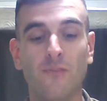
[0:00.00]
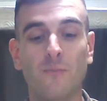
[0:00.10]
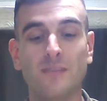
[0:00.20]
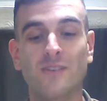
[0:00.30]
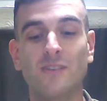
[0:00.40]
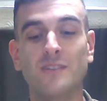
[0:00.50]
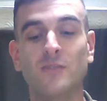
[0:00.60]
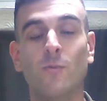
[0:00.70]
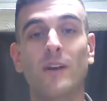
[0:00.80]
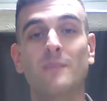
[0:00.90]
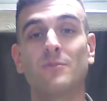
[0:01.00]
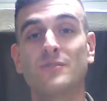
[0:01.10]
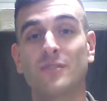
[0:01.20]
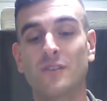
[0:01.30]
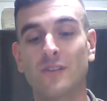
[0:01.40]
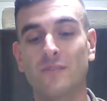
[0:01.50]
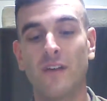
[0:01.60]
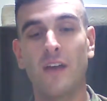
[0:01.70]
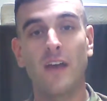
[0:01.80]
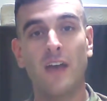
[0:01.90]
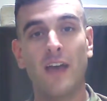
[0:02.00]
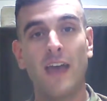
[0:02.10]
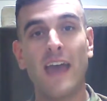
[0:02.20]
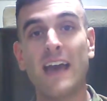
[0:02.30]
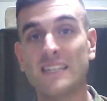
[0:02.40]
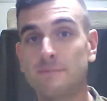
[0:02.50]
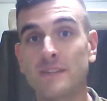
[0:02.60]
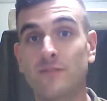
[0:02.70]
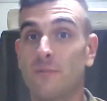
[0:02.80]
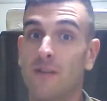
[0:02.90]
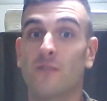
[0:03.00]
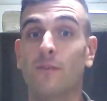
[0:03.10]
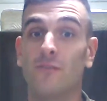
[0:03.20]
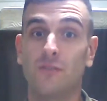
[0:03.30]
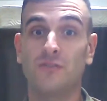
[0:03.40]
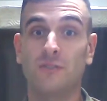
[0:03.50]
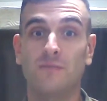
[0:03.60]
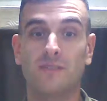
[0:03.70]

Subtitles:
from Bostonians who wanted to preserve aspects from the American Revolution.